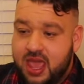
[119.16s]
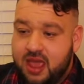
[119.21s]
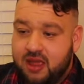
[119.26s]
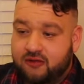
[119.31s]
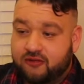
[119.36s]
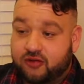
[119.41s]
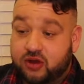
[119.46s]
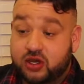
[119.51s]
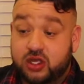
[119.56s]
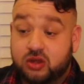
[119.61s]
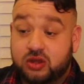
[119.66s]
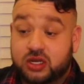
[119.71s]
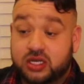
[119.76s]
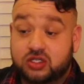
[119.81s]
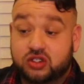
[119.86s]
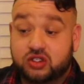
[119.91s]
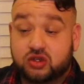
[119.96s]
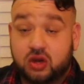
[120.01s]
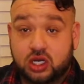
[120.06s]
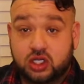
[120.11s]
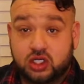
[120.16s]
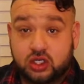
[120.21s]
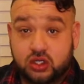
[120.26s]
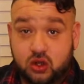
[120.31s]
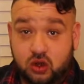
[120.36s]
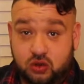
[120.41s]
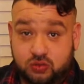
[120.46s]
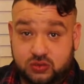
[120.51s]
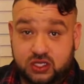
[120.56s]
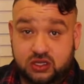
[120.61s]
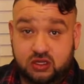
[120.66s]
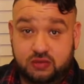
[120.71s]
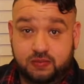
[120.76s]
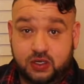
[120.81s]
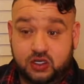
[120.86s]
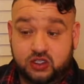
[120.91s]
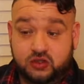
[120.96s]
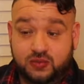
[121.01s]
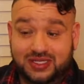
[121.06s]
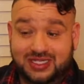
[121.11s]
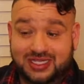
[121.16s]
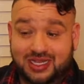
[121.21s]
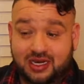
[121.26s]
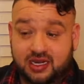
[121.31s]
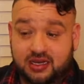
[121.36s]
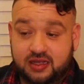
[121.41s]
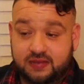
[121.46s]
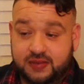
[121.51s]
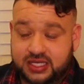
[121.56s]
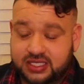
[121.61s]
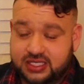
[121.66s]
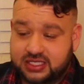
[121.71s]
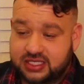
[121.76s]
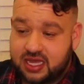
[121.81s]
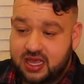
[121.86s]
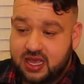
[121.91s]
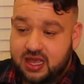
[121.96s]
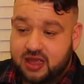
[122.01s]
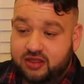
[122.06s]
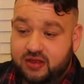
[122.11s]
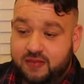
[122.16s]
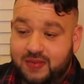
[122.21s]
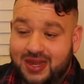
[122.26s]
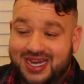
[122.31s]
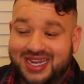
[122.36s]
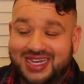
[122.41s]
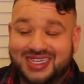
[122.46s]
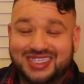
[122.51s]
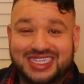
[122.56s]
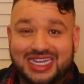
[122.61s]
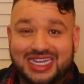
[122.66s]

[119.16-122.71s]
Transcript: For new construction homes in the Bozeman city limits, the median